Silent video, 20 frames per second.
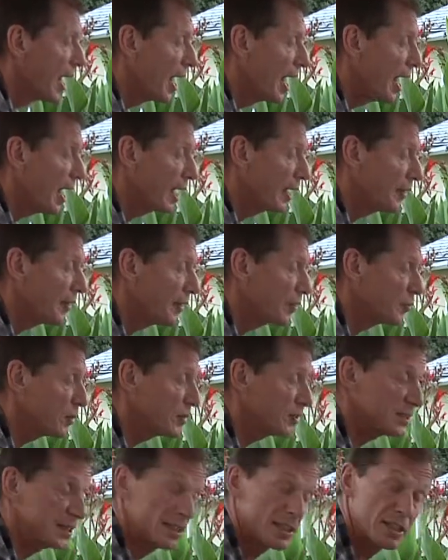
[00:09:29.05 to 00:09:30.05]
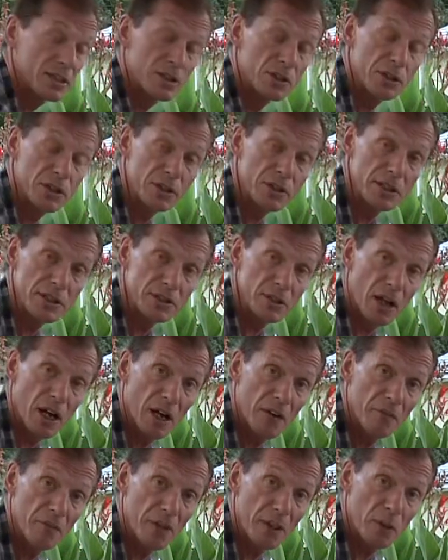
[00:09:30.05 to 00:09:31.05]
And then we'll cook these
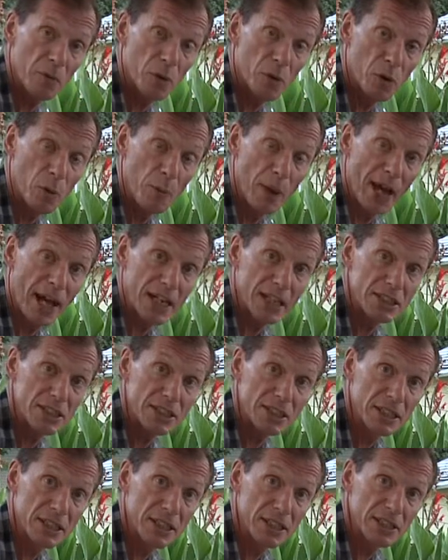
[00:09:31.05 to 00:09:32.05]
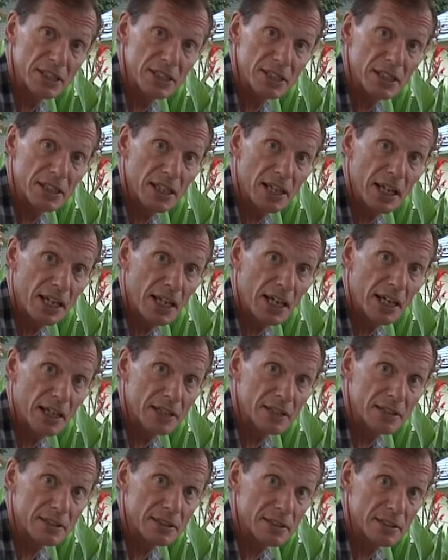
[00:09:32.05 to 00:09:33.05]
off, and then we'll go back into the kitchen
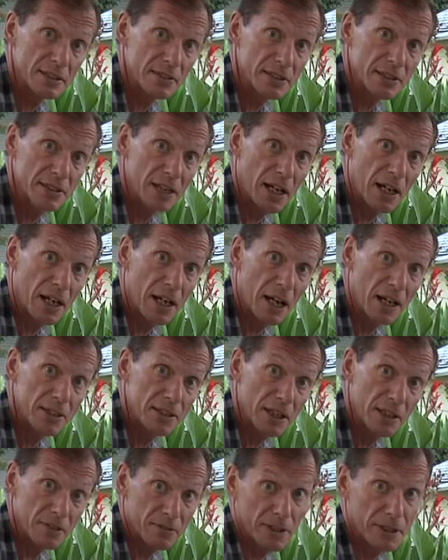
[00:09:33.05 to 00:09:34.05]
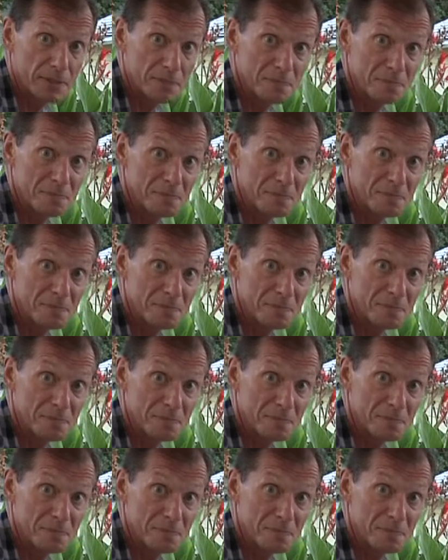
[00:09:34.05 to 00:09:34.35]
and decorate them.